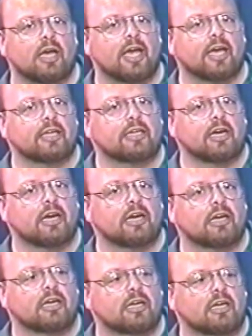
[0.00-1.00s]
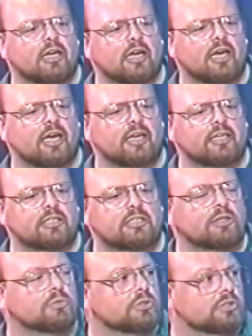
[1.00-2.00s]
And
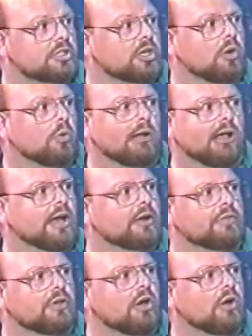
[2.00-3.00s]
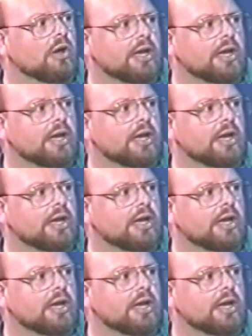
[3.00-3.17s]
she was, you know, well, I don't know.